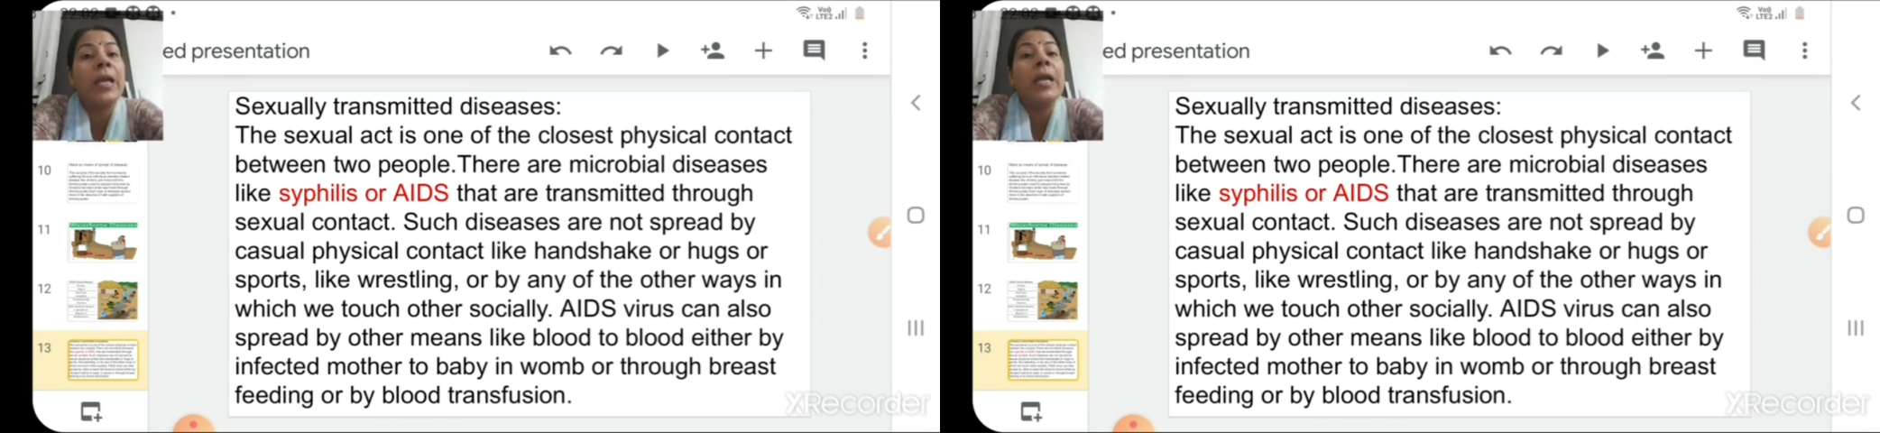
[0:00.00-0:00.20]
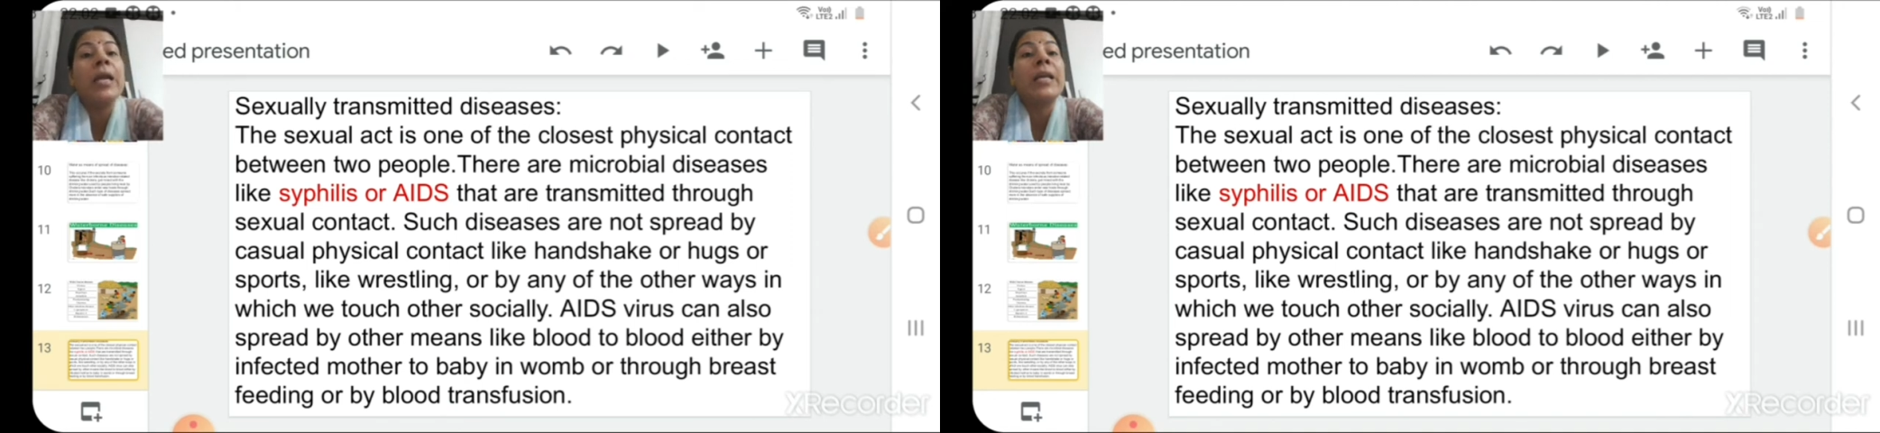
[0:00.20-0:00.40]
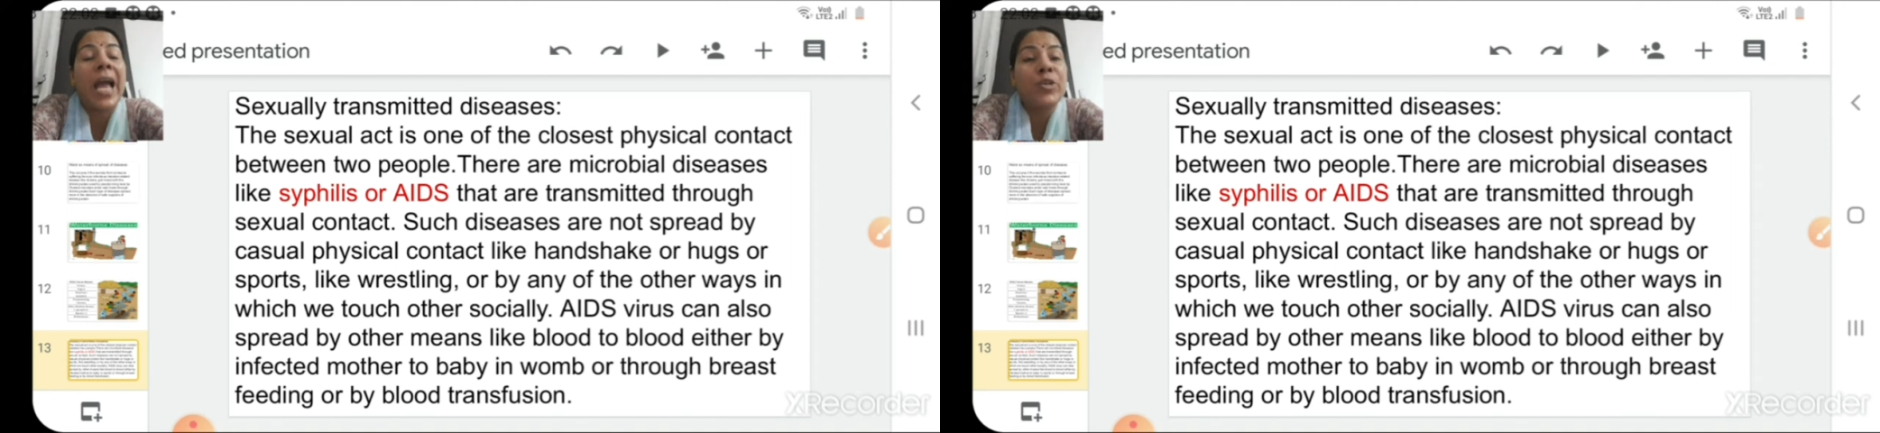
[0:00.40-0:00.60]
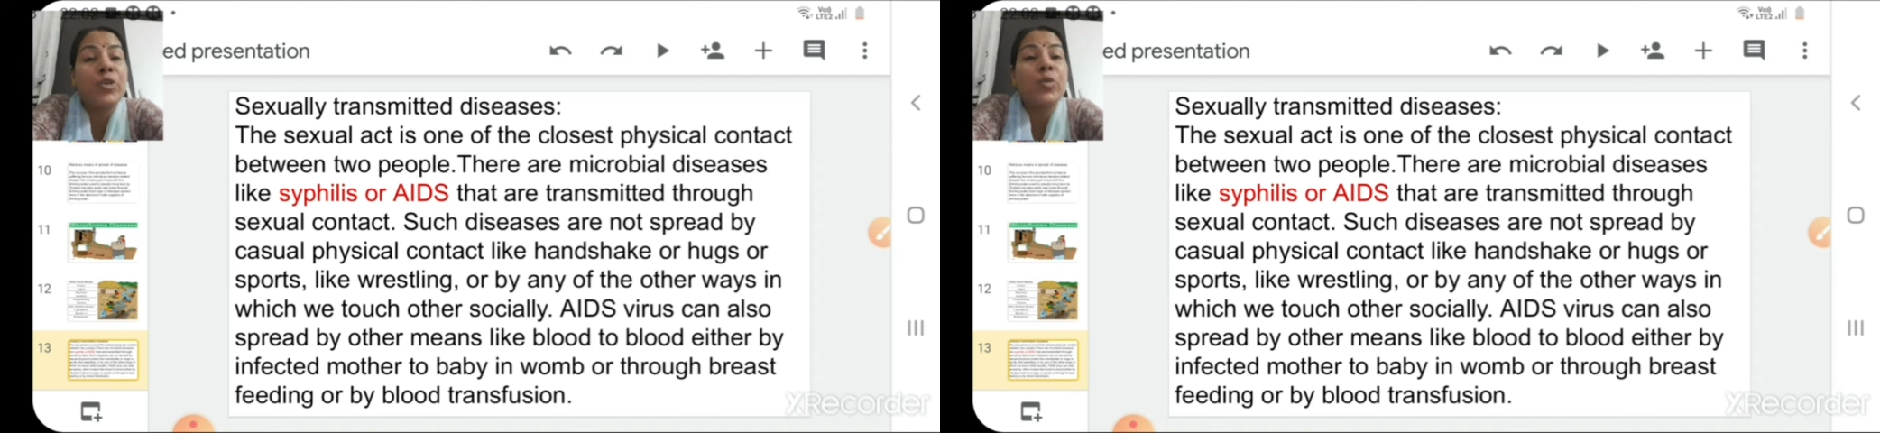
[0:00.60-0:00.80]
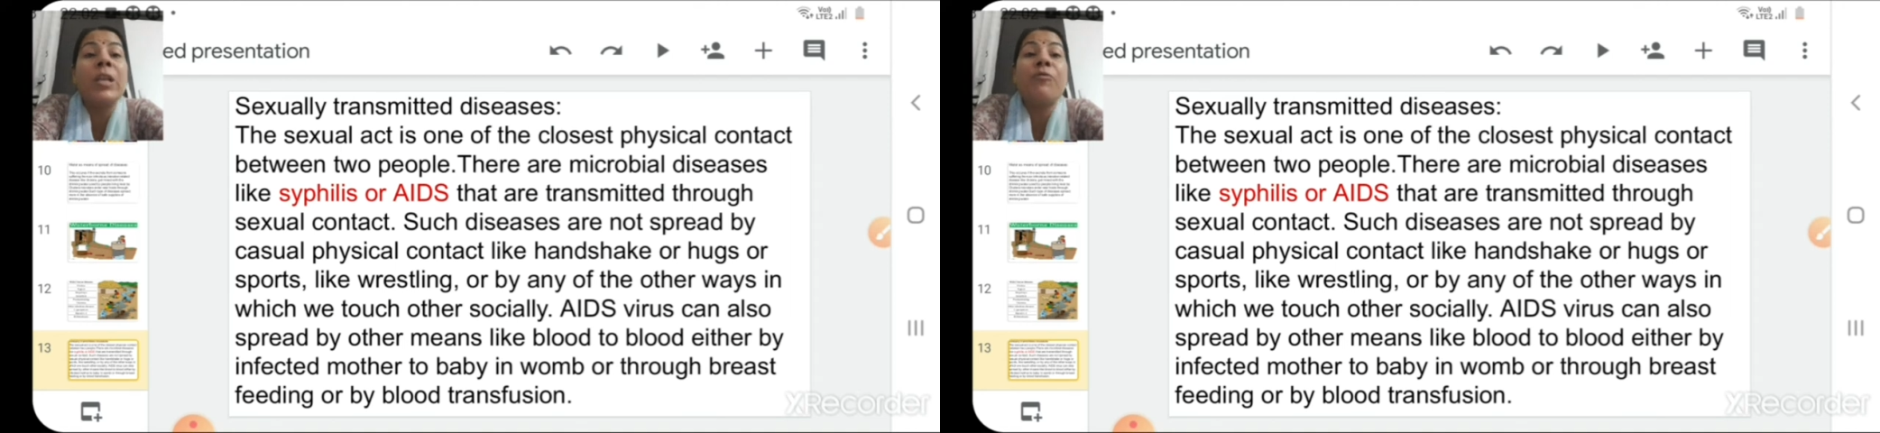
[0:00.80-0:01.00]

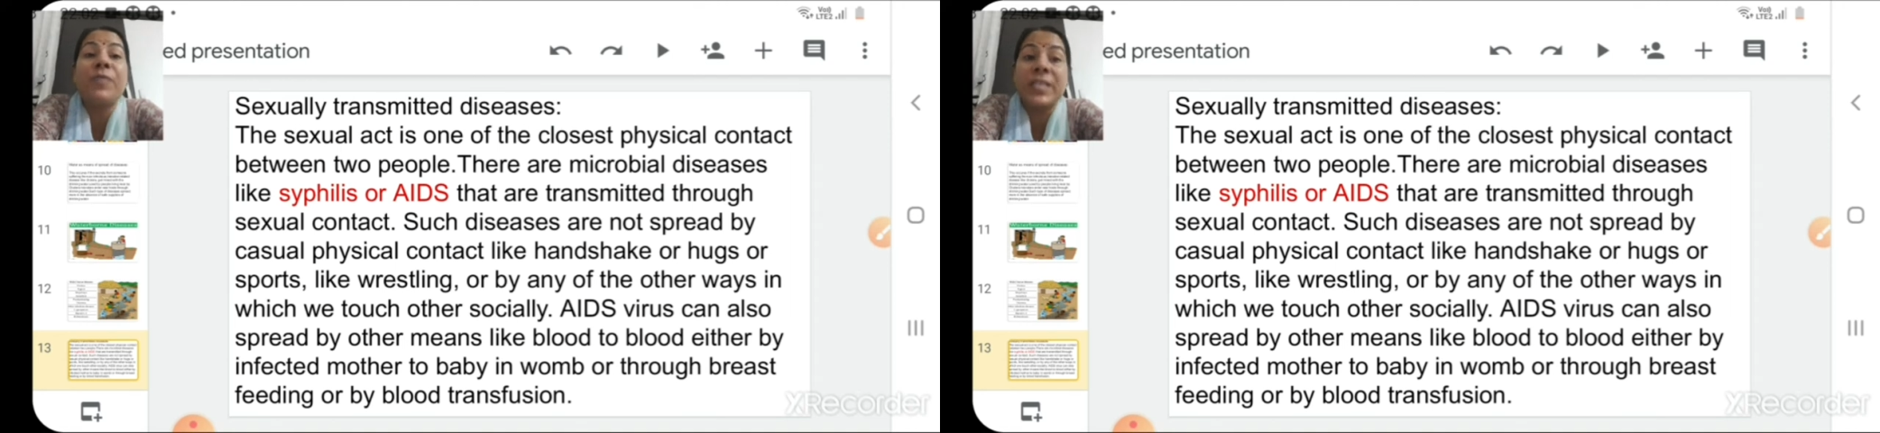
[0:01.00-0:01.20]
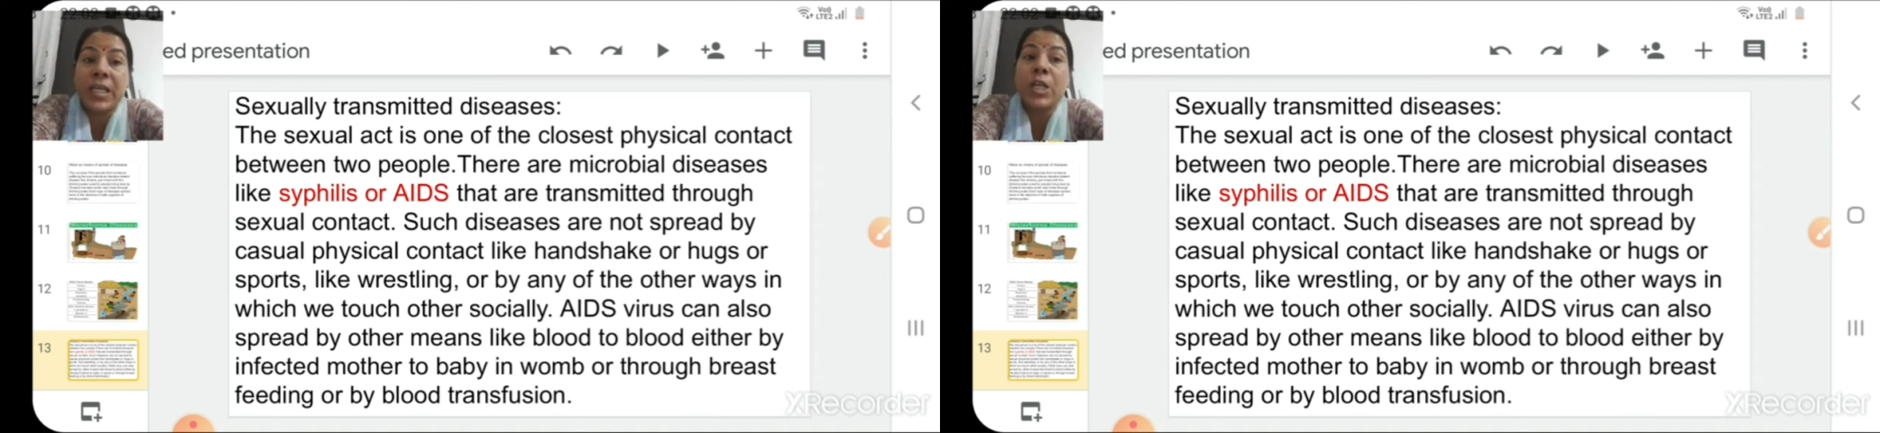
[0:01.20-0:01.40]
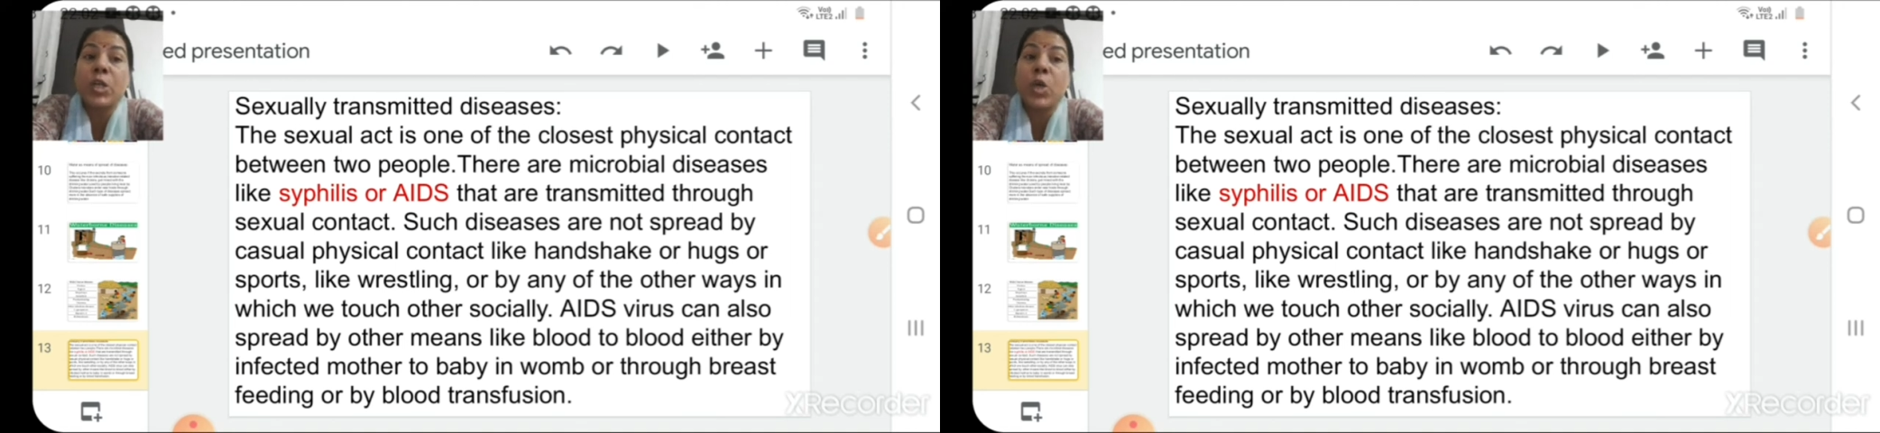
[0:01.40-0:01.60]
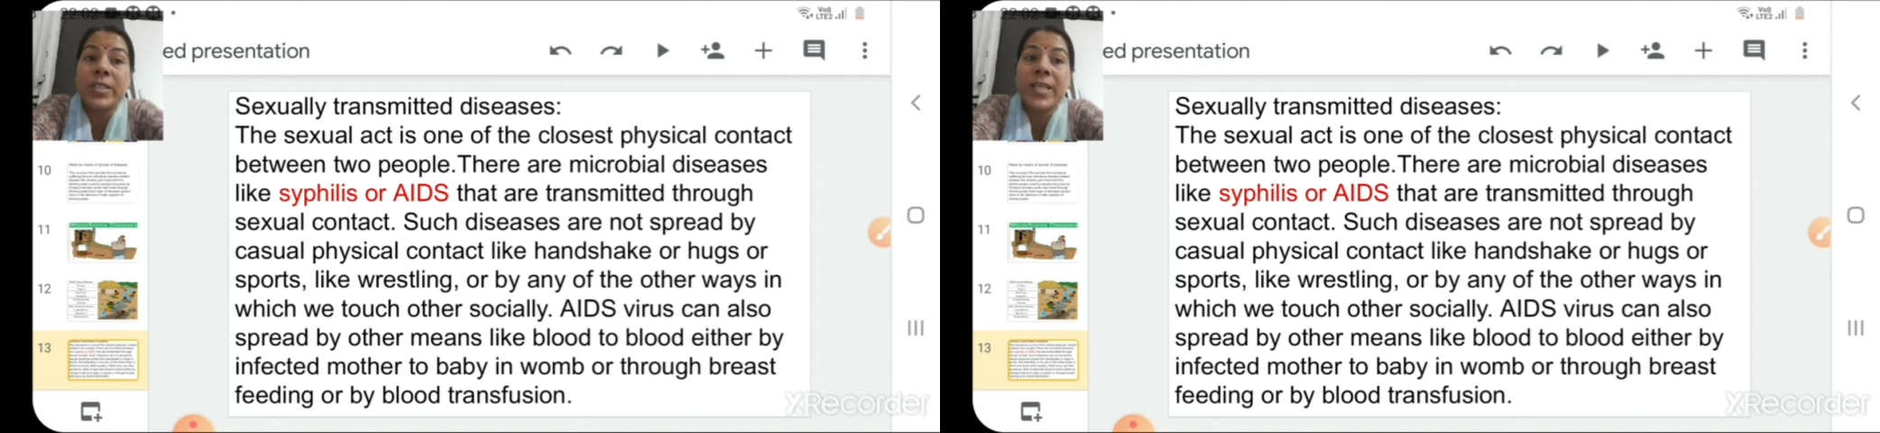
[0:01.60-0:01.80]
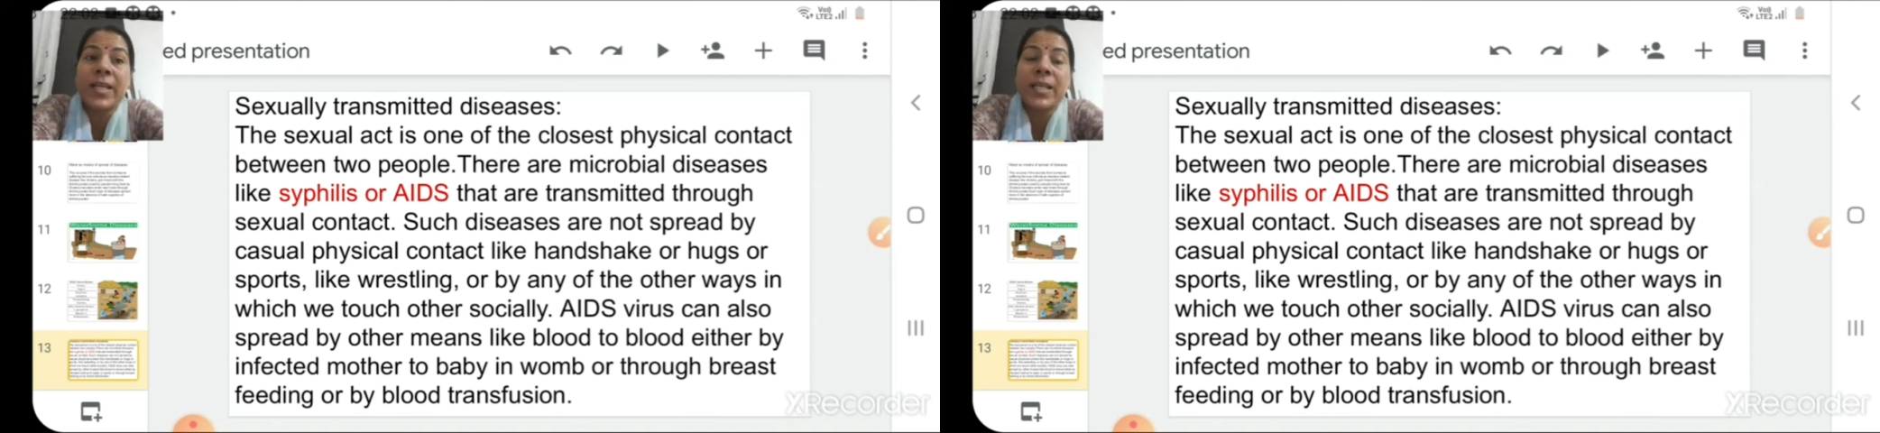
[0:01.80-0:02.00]
casual physical
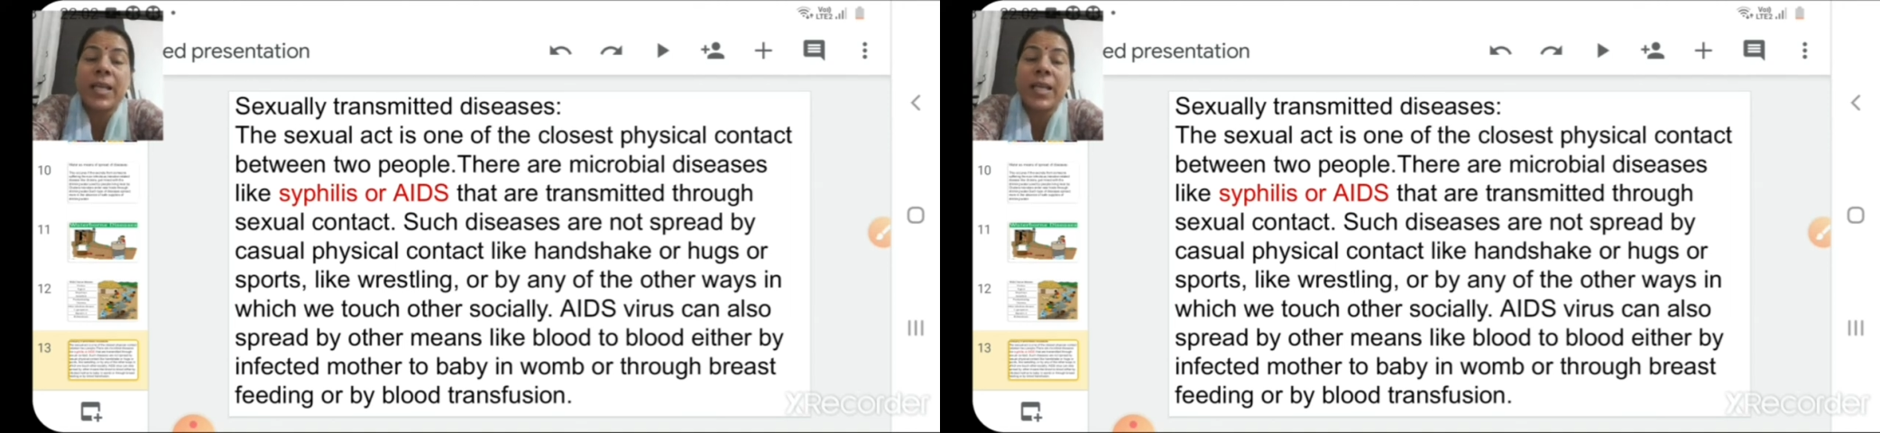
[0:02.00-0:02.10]
contact